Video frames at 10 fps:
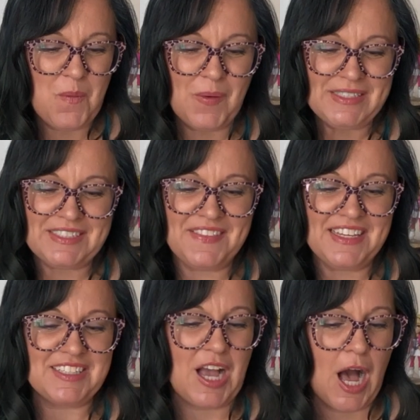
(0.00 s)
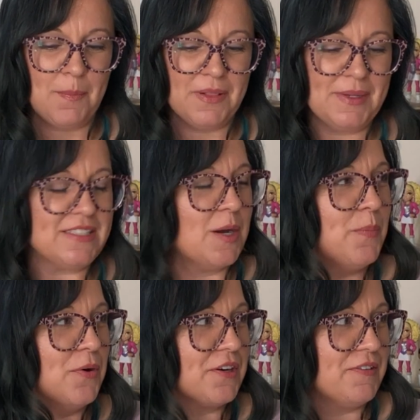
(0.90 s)
Which of these complements a
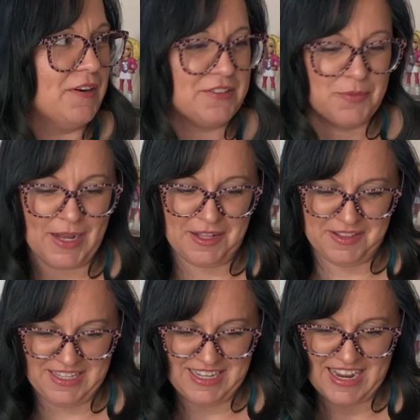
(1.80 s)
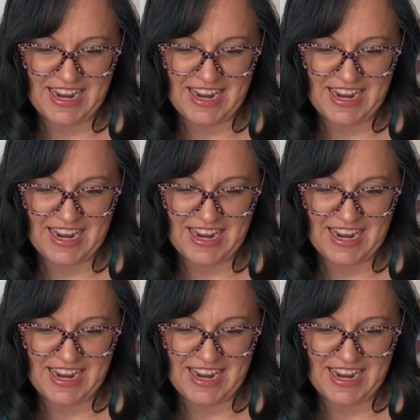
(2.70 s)
pork roast well?